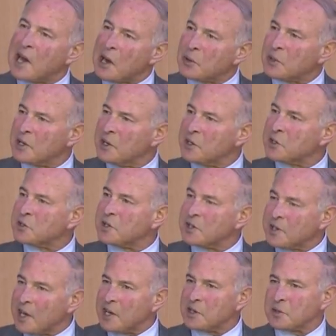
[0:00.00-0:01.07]
out in its
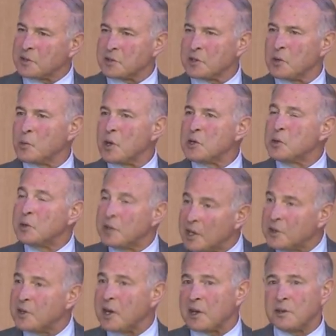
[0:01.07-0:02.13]
details. And when you
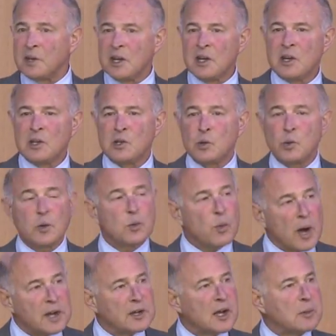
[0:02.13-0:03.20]
did that, you would
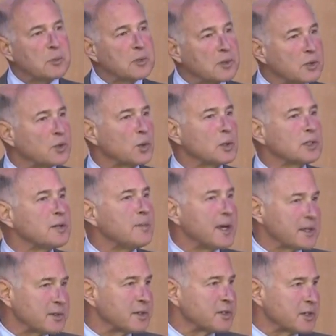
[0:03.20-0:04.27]
wind up with a truly
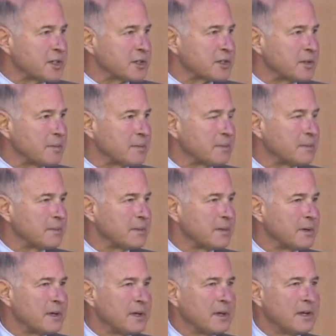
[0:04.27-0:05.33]
messy system.
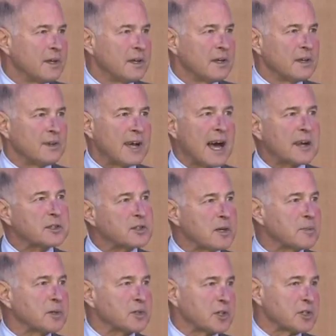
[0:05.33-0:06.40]
Not a
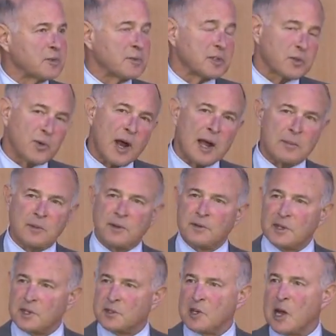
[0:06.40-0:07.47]
simple system described. And
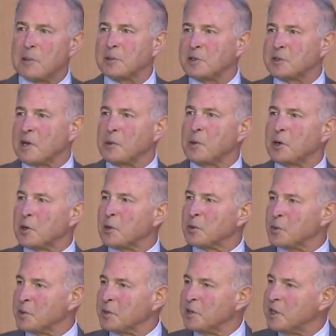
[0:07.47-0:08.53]
the example of this, I won't go
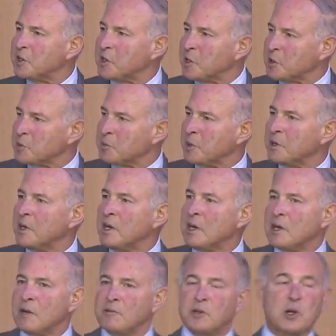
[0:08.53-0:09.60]
through the details, but
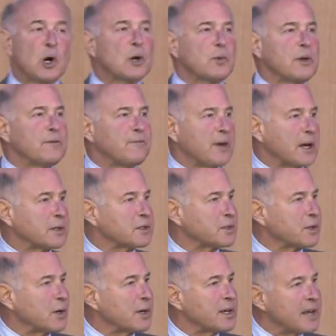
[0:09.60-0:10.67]
if you go and read
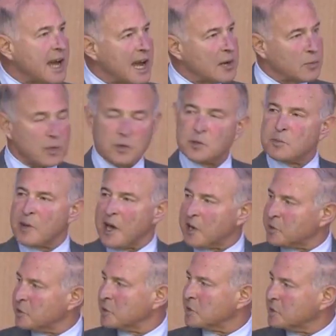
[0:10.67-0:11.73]
Federalist thirty-nine, which is
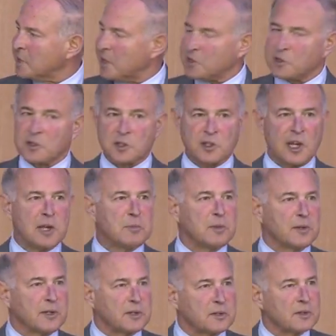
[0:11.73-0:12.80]
Madison's classic
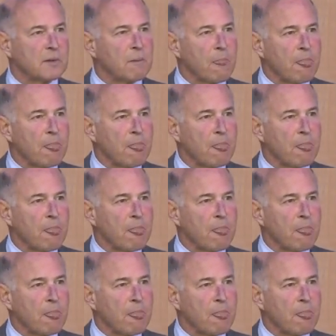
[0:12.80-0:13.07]
statement of this,